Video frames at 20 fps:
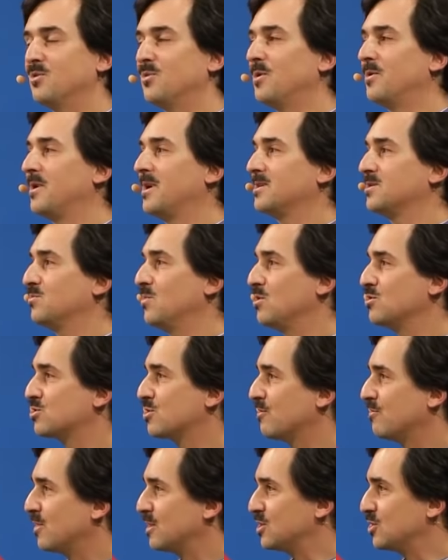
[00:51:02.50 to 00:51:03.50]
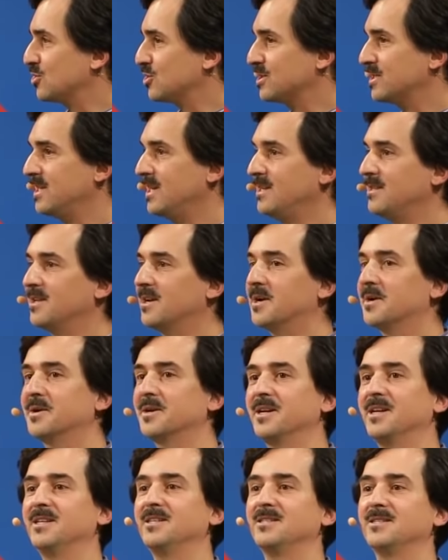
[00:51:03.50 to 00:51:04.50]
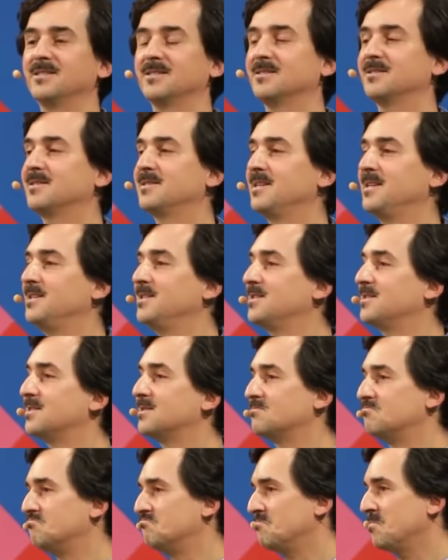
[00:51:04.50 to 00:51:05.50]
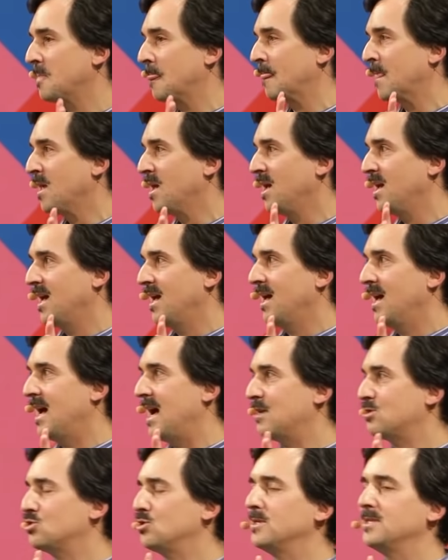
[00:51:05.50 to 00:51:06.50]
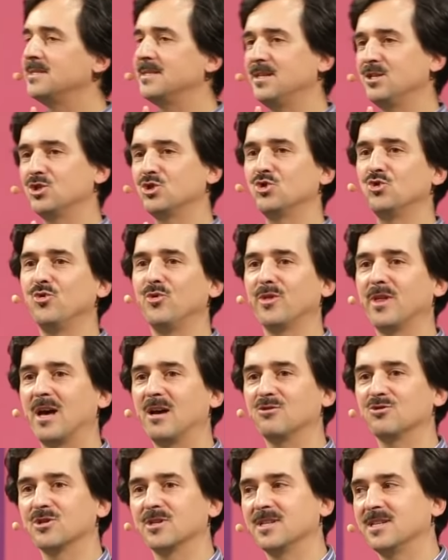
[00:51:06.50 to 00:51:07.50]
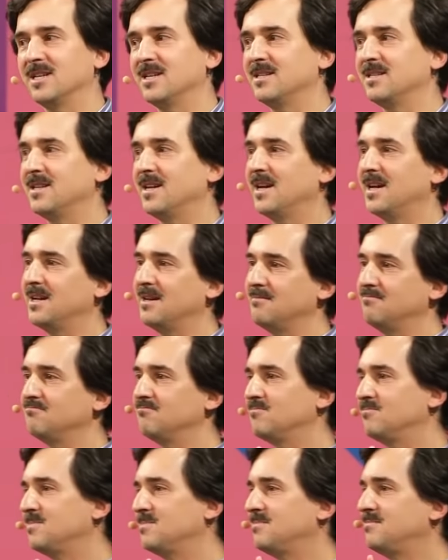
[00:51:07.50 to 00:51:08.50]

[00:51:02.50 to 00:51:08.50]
whereas most of what you're seeing there is since 2000 and